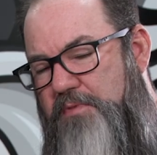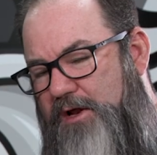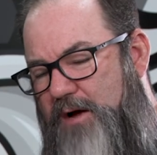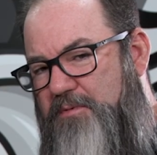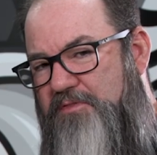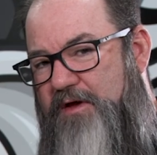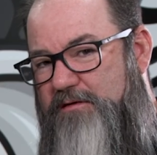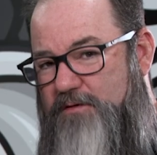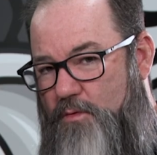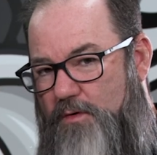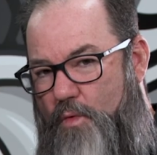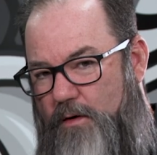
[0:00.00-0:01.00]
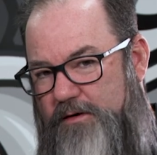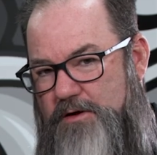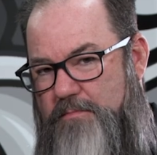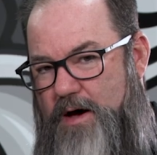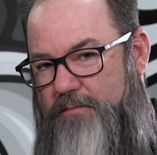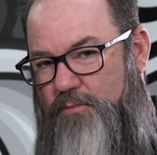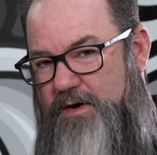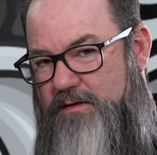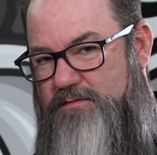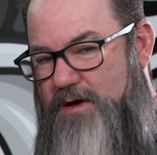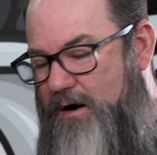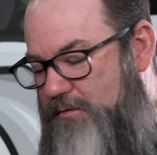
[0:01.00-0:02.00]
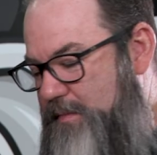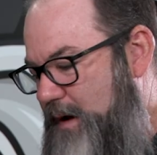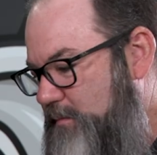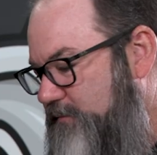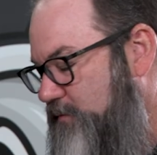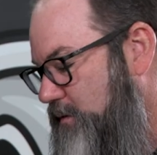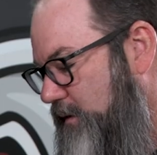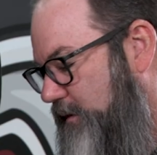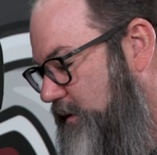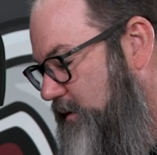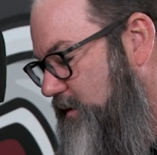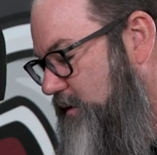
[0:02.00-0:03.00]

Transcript: A couple of things I want to warn you about we didn't talk about before.